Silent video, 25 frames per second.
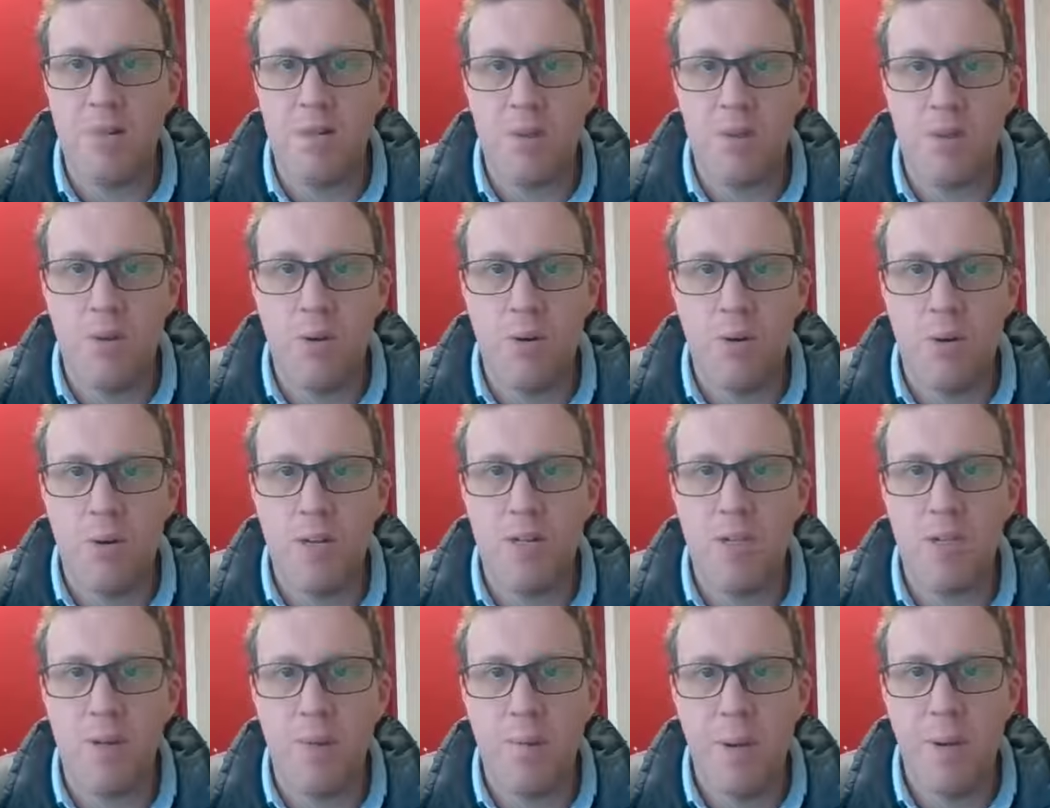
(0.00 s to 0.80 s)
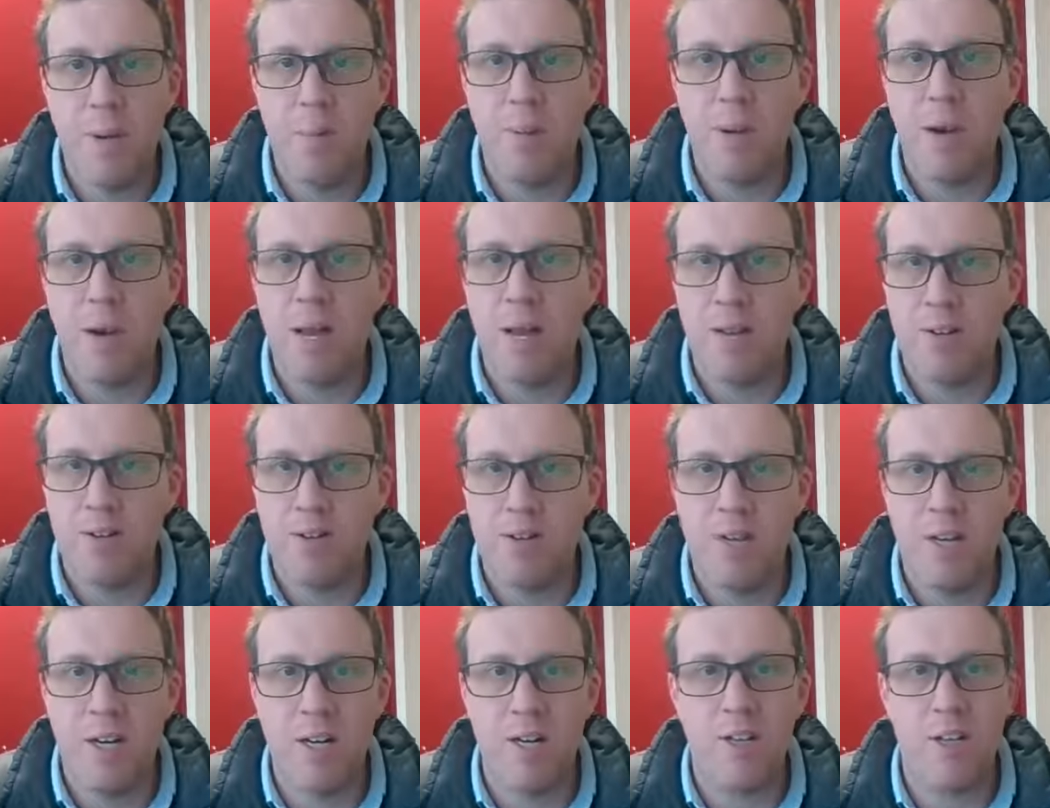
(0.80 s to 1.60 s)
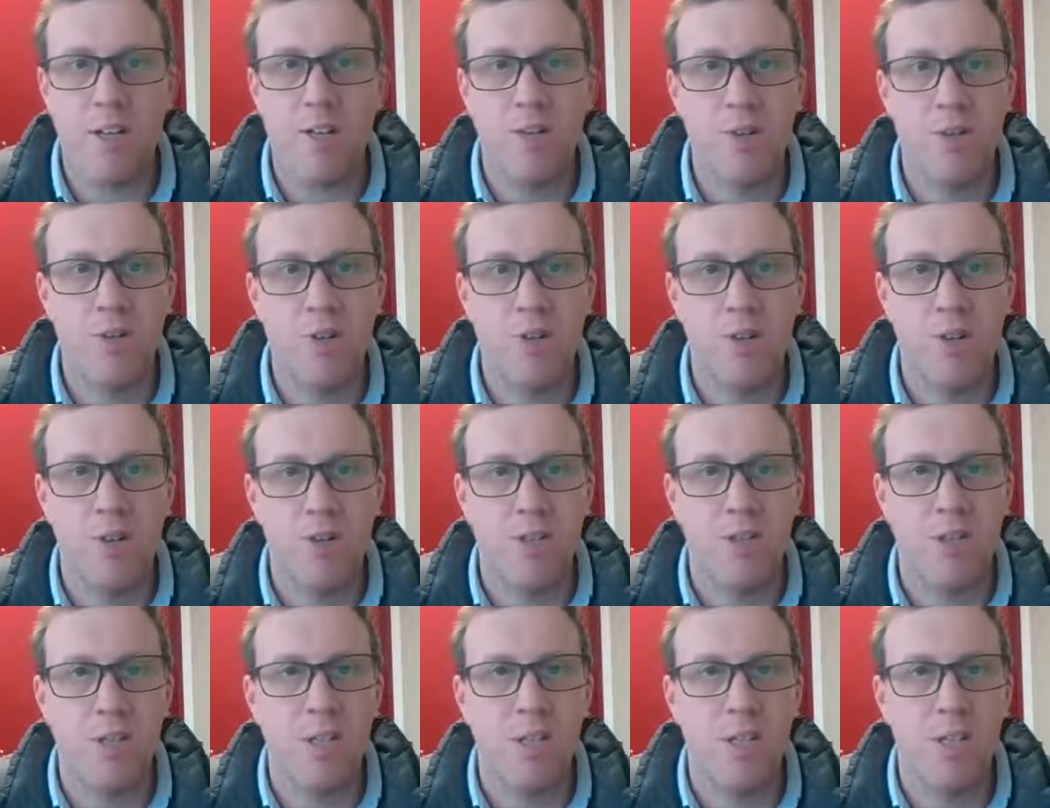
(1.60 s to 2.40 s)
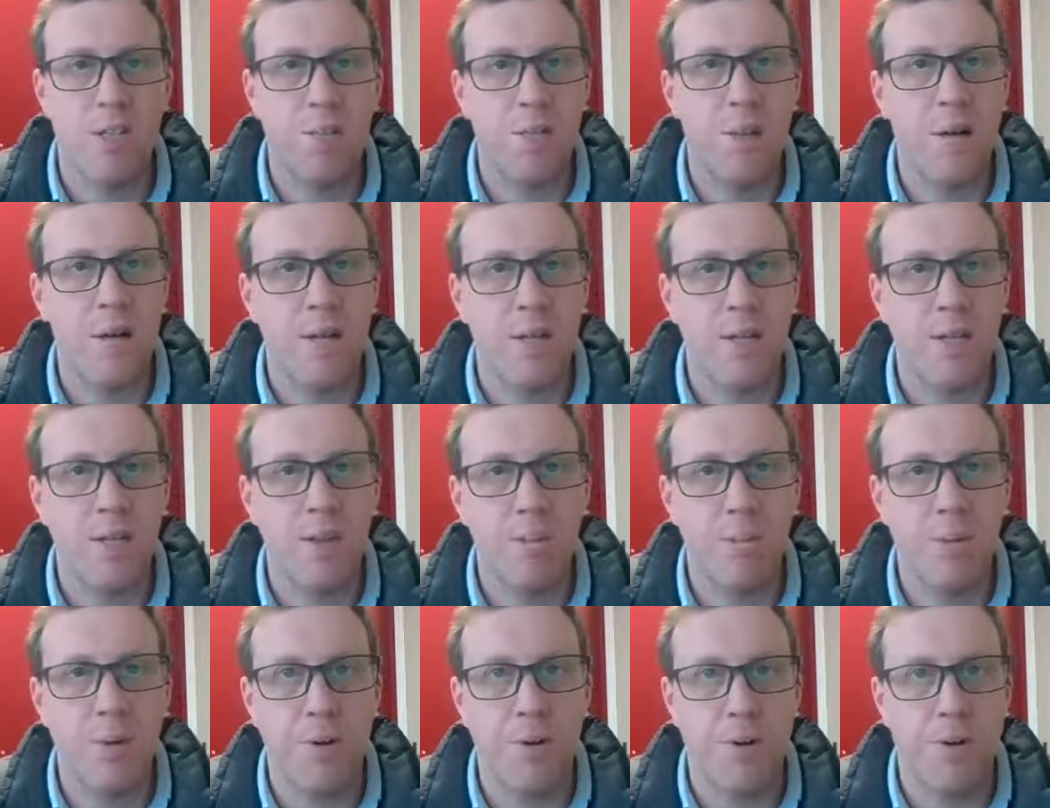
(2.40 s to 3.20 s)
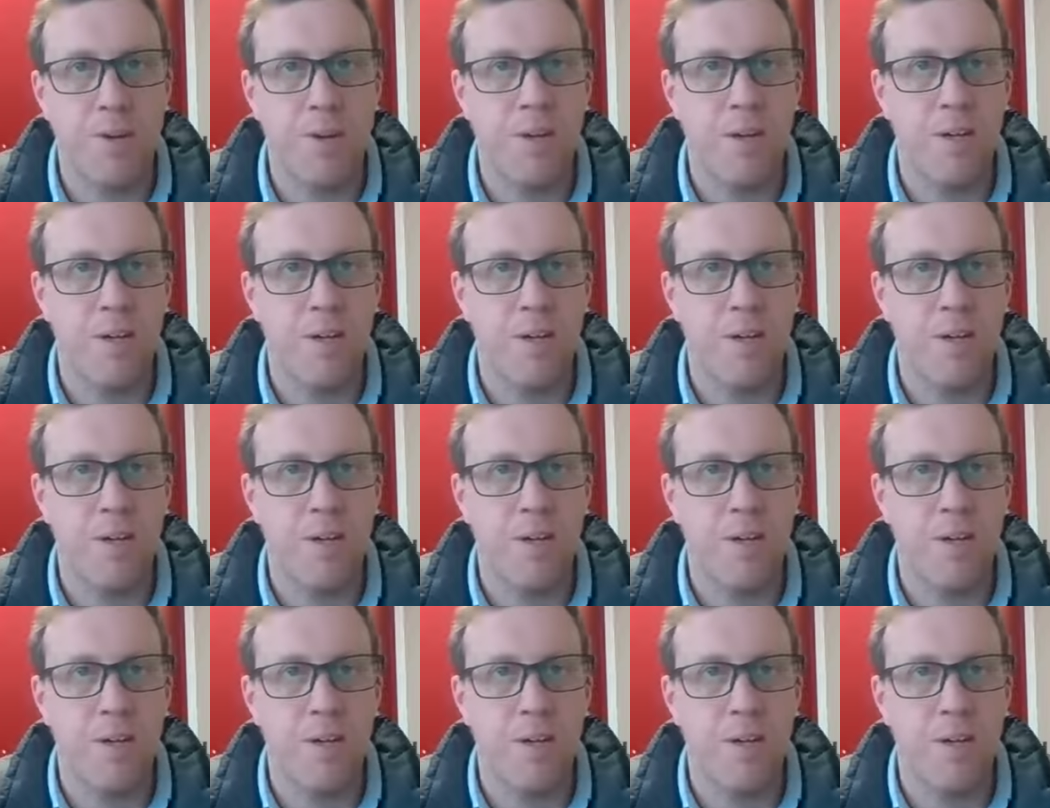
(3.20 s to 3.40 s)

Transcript: is talking to people outside of the church in this part of the book.